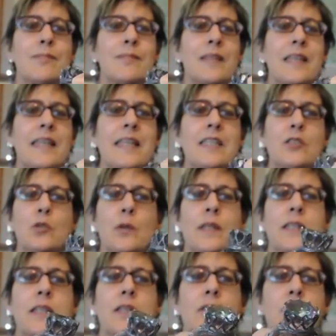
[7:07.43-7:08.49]
heat
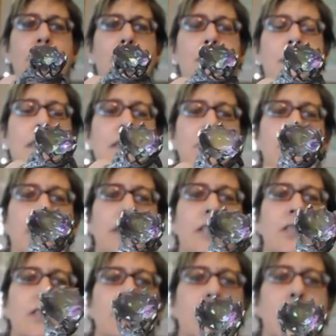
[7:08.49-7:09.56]
treated or chemically
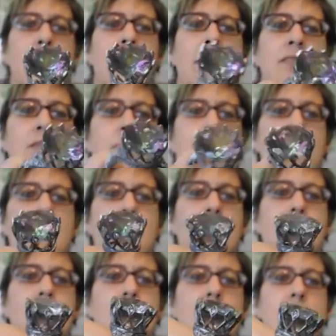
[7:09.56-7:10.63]
treated or somehow to make it
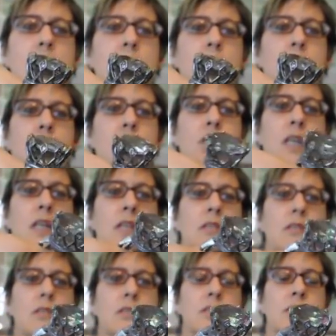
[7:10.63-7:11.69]
do those
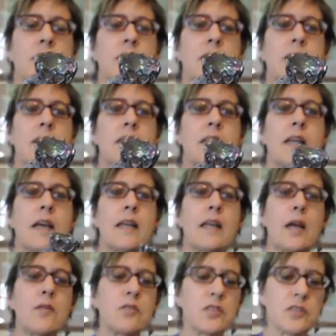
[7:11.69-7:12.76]
colors and
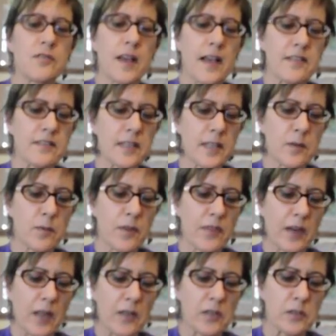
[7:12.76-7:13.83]
I was just fascinated with
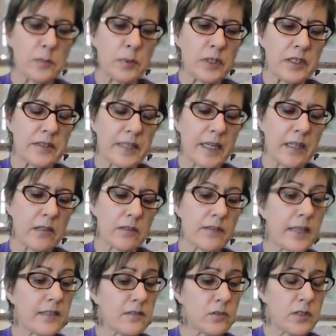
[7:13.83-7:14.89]
it I couldn't put it down
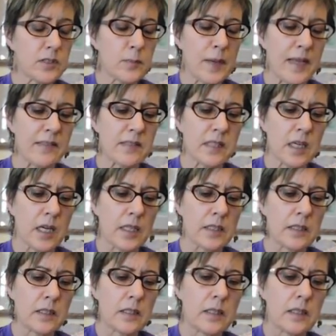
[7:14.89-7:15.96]
that's always a bad sign
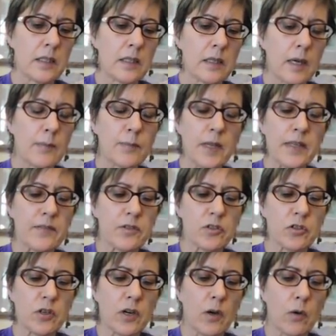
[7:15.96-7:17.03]
I'm not even
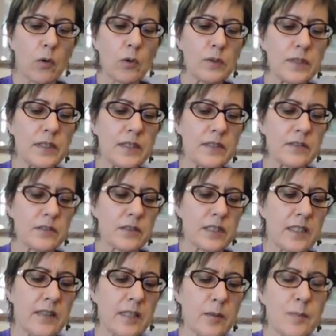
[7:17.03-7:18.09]
sure how old it is or
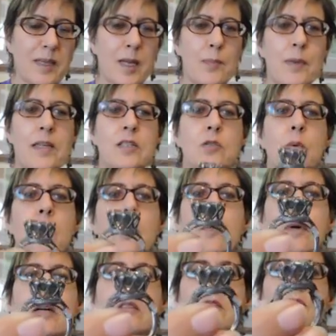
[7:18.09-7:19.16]
anything but I paid 20
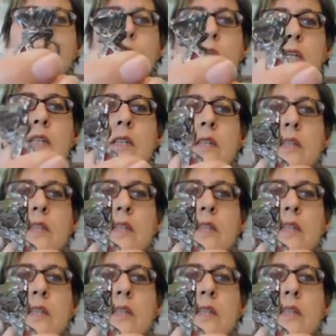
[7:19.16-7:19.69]
bucks for it